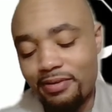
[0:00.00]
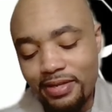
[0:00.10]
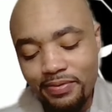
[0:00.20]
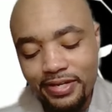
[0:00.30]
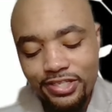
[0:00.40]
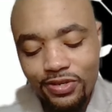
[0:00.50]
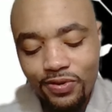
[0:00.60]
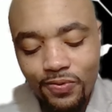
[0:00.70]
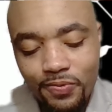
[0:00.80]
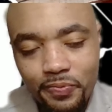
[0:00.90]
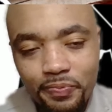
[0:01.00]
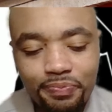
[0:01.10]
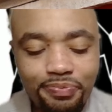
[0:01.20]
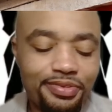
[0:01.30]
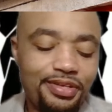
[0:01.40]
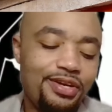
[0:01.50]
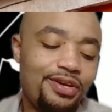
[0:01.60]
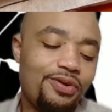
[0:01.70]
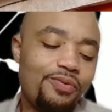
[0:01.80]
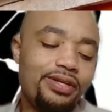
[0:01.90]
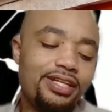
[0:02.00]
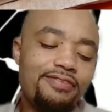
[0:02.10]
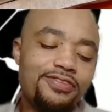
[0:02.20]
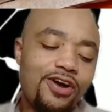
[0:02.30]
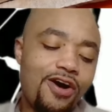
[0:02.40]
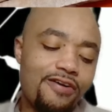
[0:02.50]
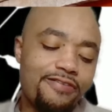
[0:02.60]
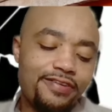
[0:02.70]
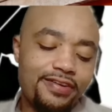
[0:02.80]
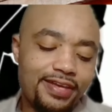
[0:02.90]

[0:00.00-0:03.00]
Anyway, so we left off